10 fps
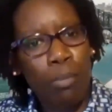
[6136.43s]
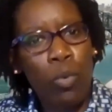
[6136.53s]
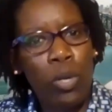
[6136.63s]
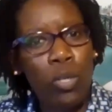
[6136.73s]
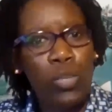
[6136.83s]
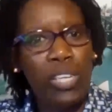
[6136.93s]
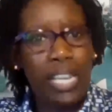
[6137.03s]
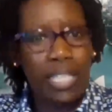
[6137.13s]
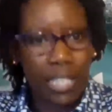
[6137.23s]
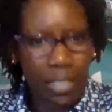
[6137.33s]
People who are doing
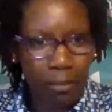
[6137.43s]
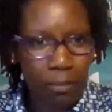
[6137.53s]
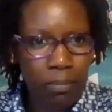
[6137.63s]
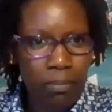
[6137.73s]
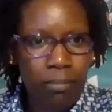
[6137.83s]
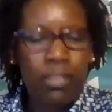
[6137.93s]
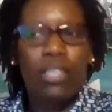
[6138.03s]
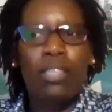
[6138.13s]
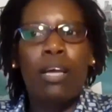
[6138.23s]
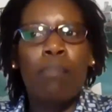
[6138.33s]
nothing.
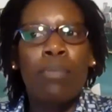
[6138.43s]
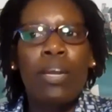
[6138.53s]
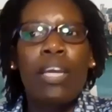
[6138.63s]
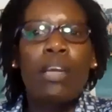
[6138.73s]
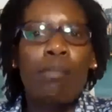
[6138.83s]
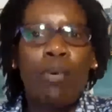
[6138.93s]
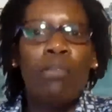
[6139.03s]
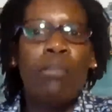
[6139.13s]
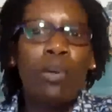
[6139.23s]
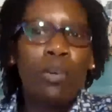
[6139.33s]
They are preyed
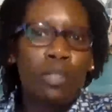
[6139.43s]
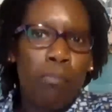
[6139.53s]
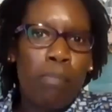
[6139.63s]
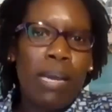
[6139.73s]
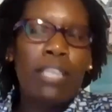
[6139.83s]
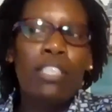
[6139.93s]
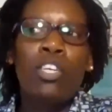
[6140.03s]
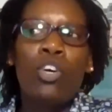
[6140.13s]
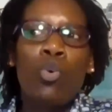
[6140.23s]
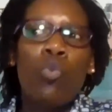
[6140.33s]
upon because
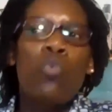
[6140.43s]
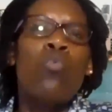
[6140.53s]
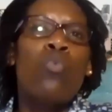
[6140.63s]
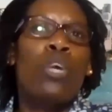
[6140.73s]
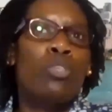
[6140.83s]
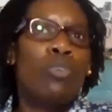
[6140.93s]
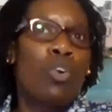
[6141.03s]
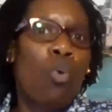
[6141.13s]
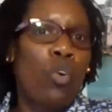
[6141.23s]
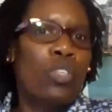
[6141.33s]
men who were
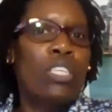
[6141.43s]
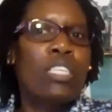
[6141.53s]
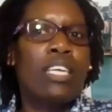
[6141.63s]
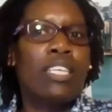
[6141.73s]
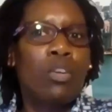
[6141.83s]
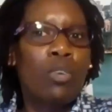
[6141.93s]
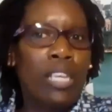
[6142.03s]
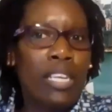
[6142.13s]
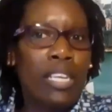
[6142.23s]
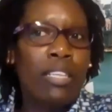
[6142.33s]
doing courses that are
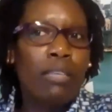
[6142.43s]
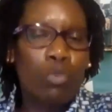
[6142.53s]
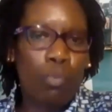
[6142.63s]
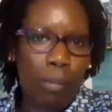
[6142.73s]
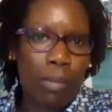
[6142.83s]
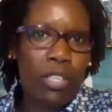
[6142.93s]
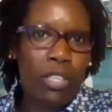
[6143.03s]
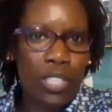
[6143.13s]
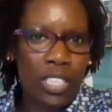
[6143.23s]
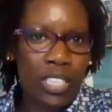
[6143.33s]
not leading them to
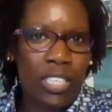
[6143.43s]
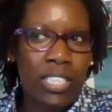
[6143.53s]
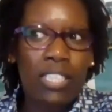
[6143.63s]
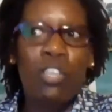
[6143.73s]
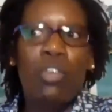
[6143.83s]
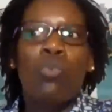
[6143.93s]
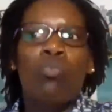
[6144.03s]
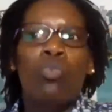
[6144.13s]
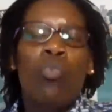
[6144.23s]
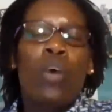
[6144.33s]
permanent residency
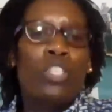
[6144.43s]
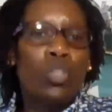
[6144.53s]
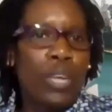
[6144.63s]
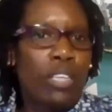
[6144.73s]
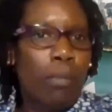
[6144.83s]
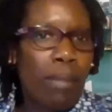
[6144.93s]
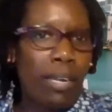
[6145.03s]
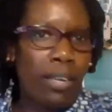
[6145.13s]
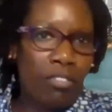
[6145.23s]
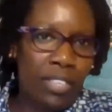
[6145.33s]
would want to get a
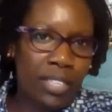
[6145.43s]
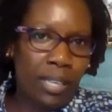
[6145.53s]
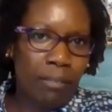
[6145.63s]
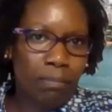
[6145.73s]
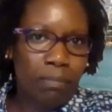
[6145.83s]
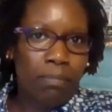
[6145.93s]
partner visa.